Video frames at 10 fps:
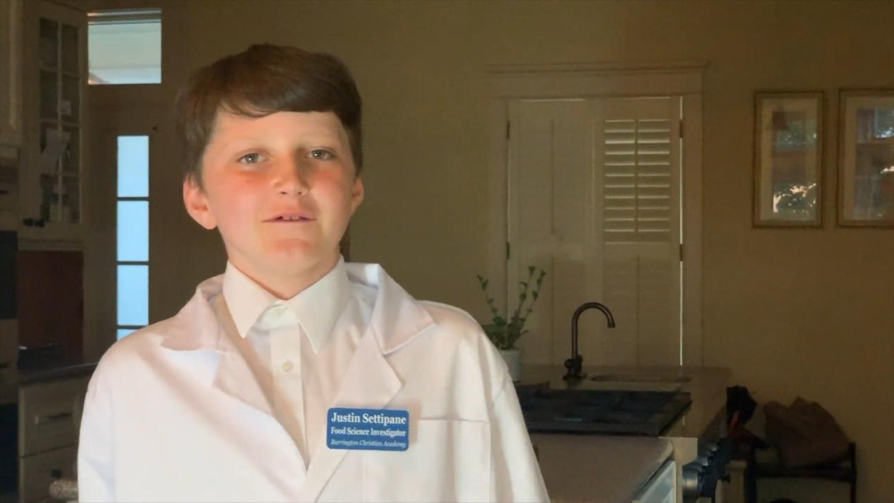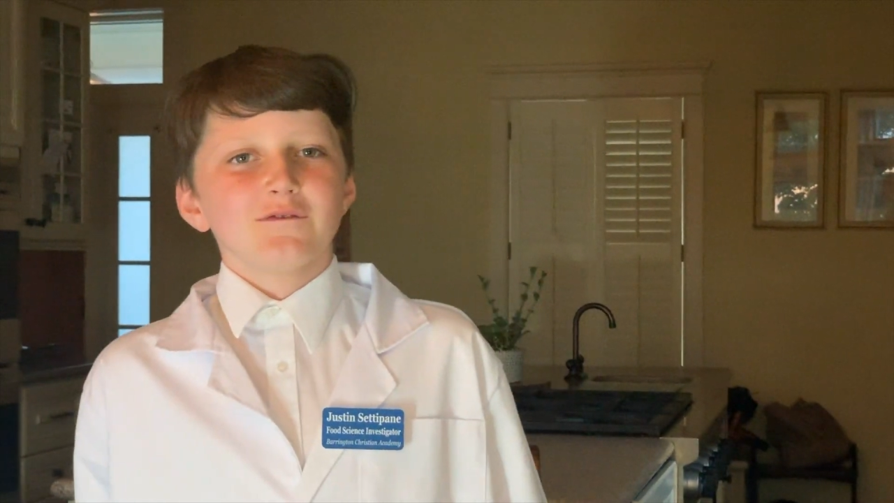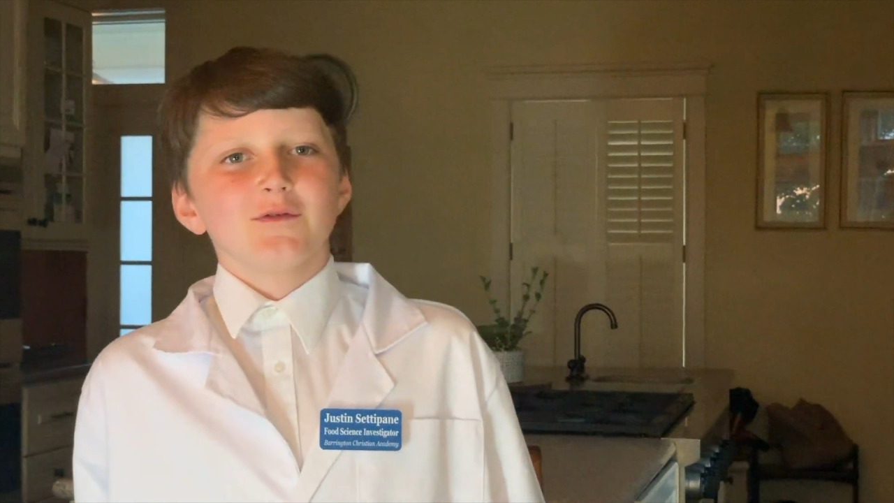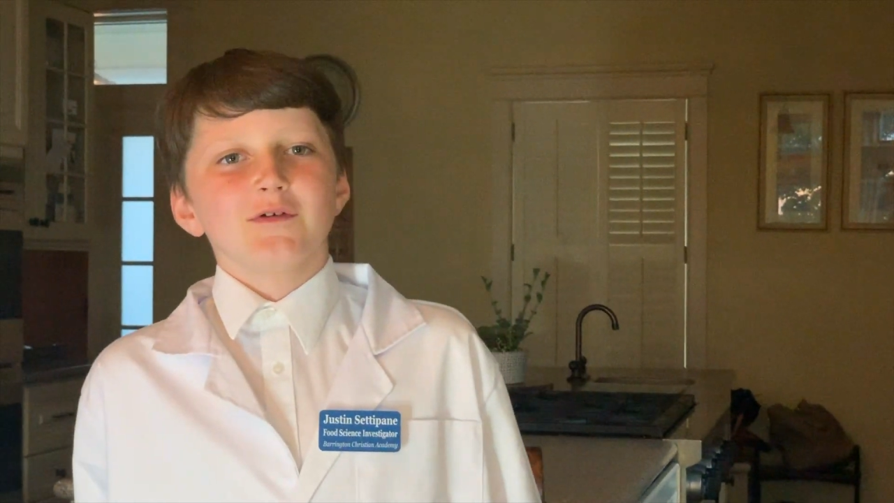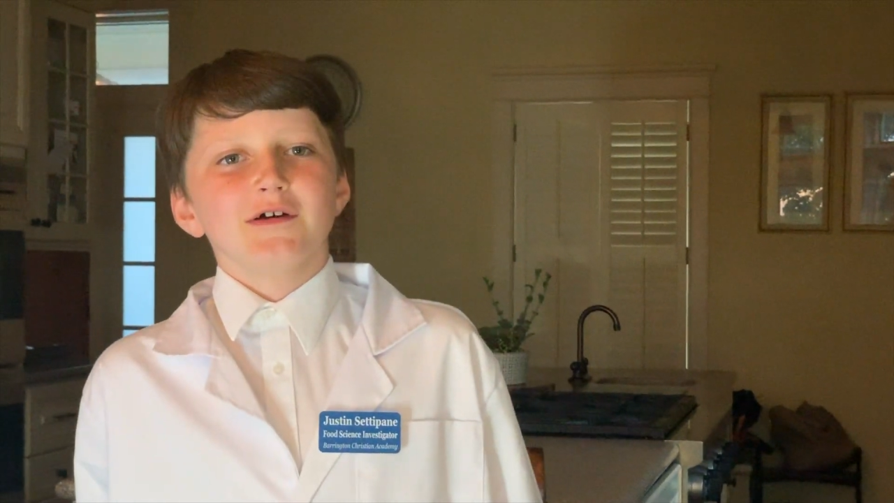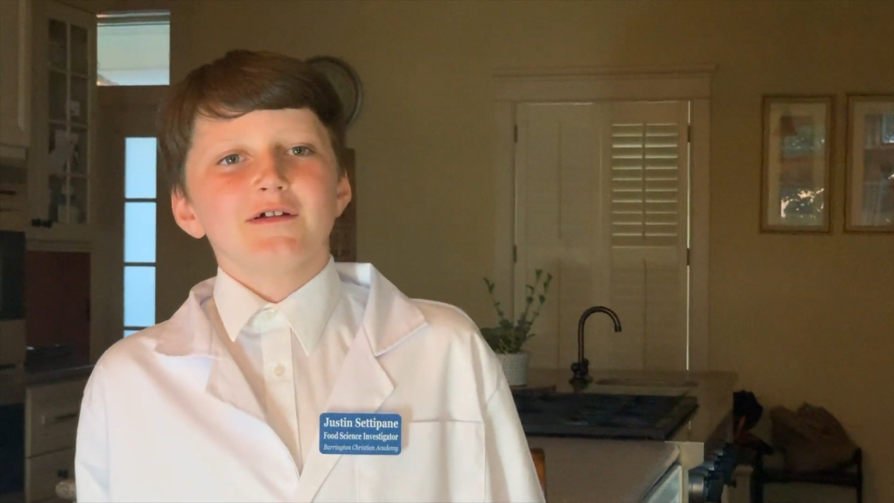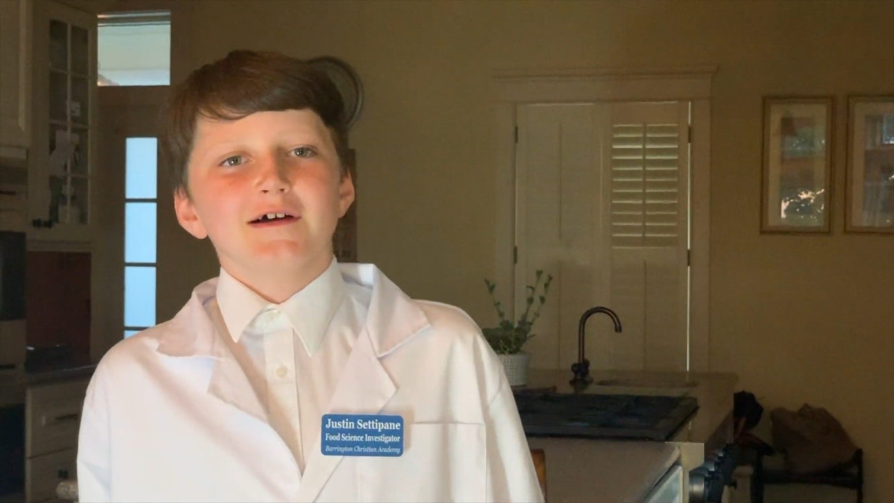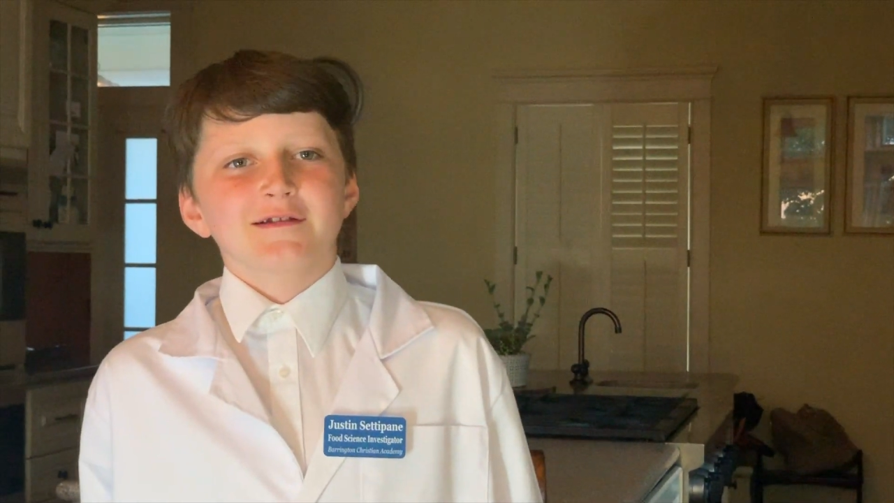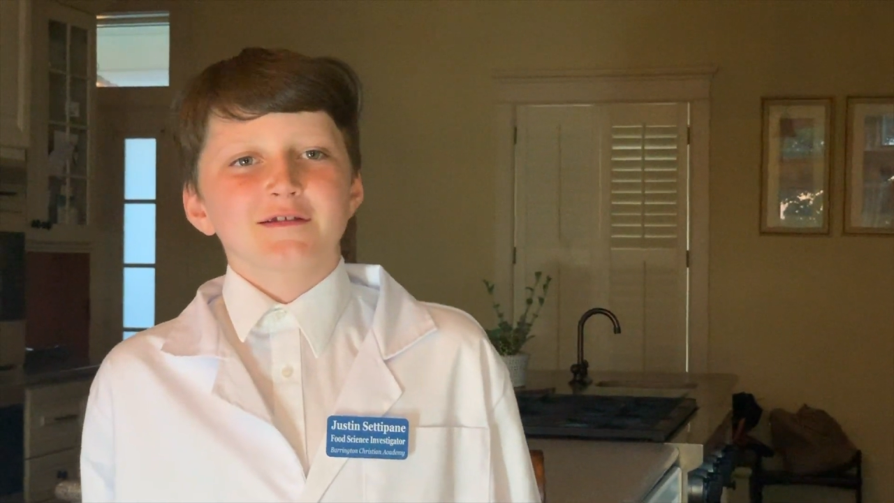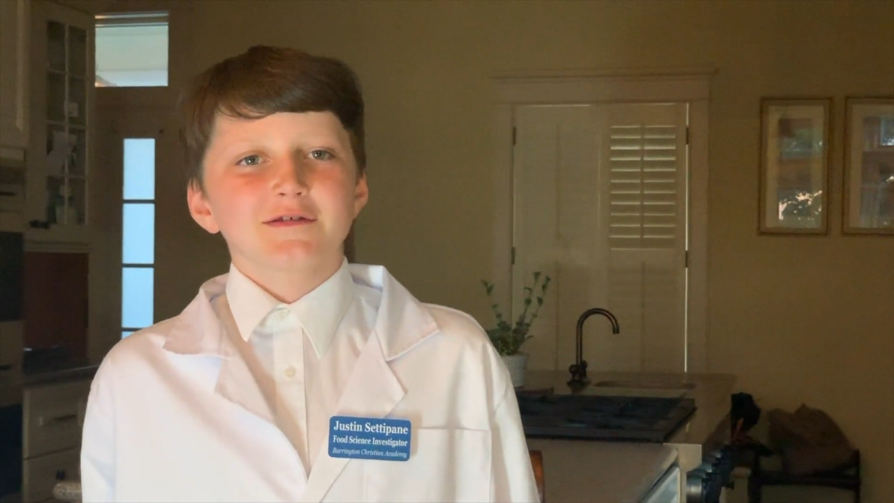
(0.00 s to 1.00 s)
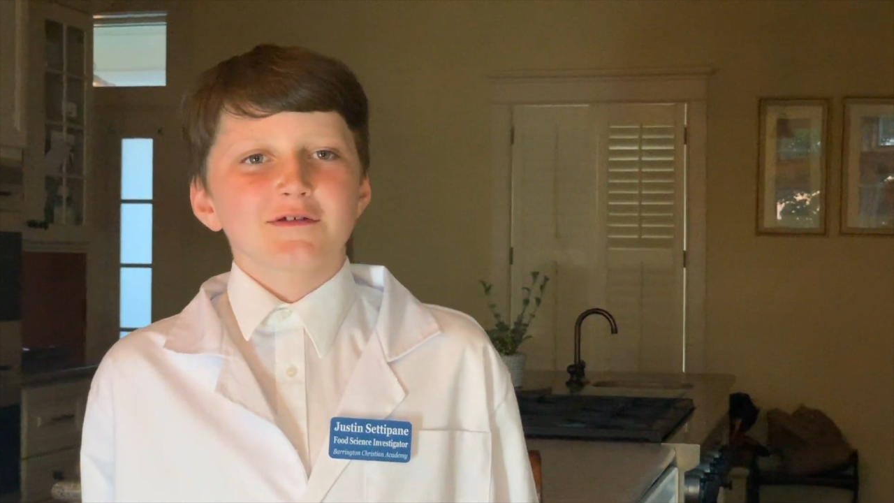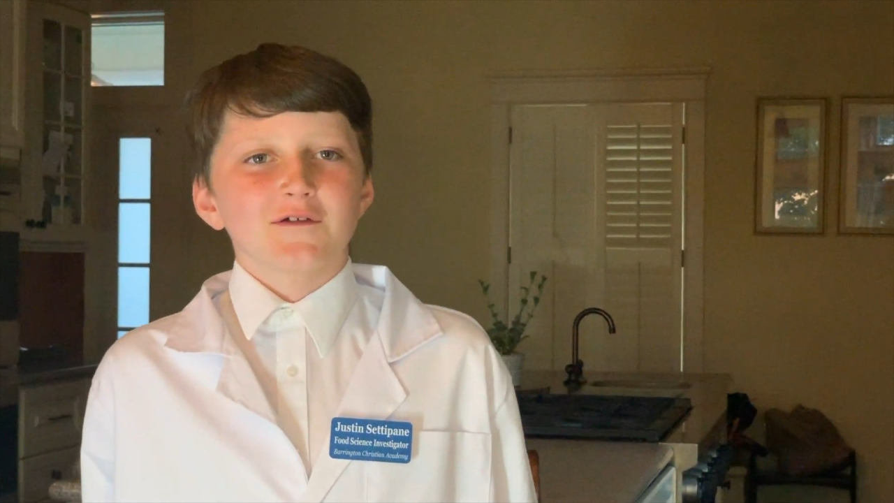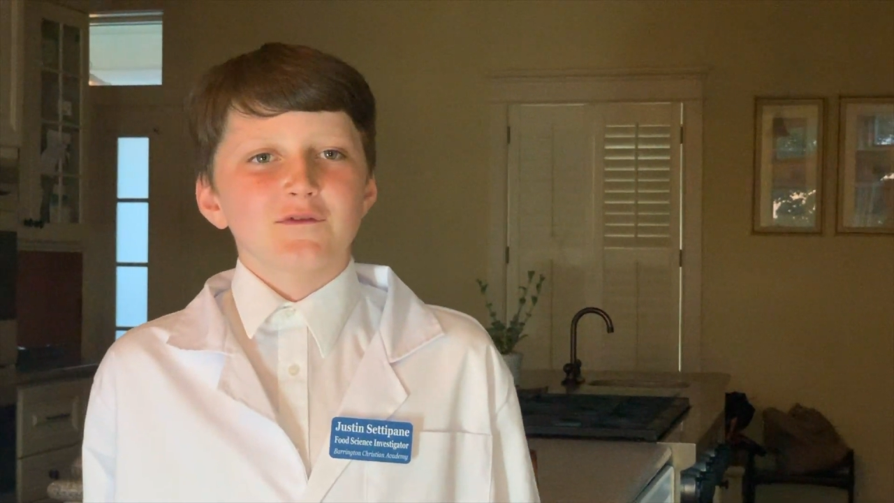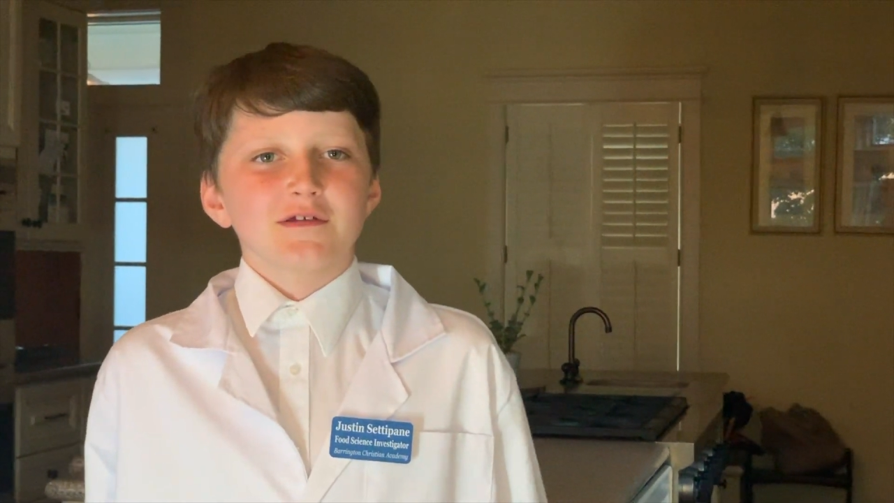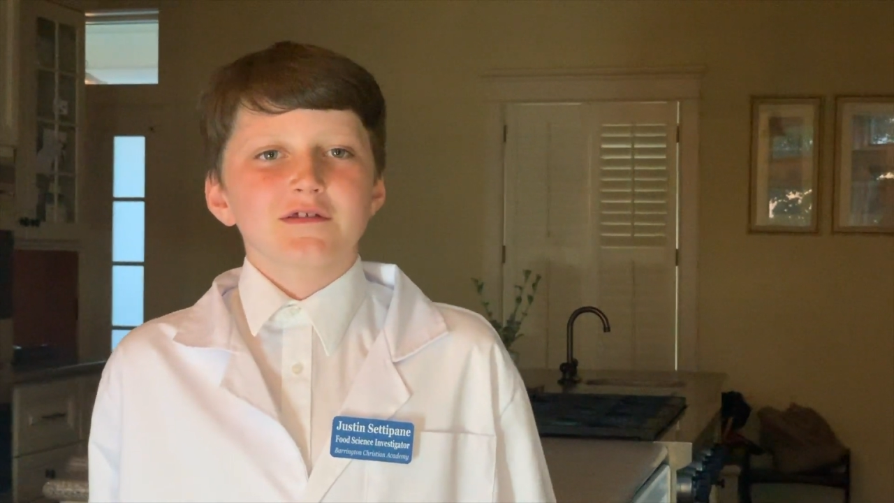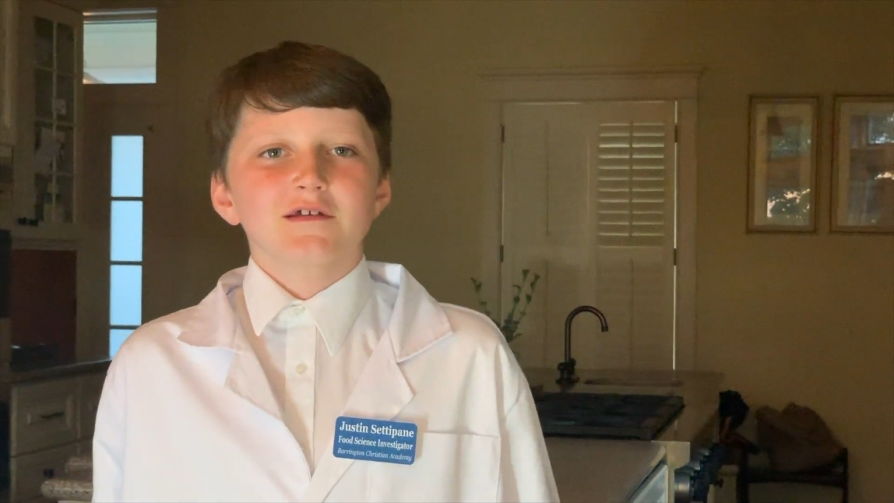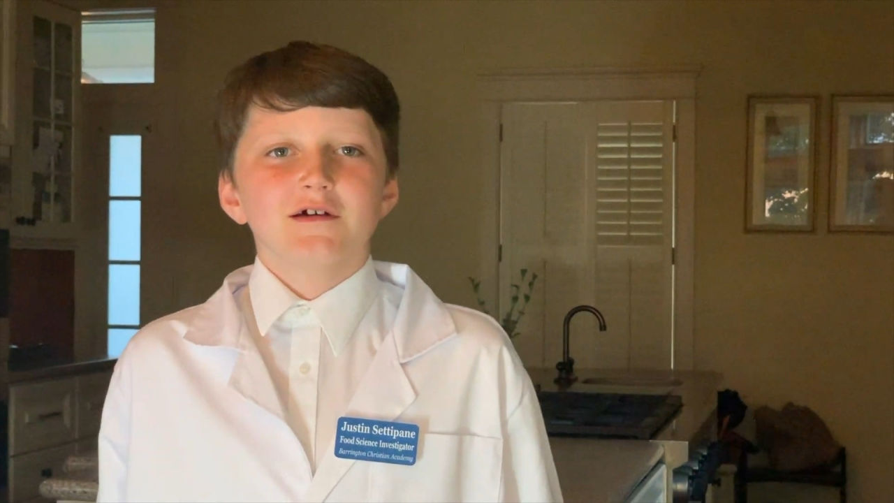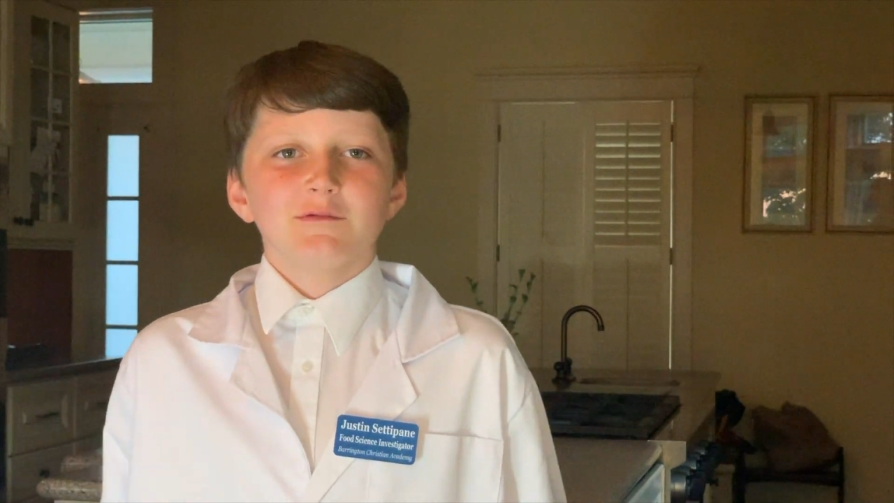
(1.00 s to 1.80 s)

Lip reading: of oil at the surface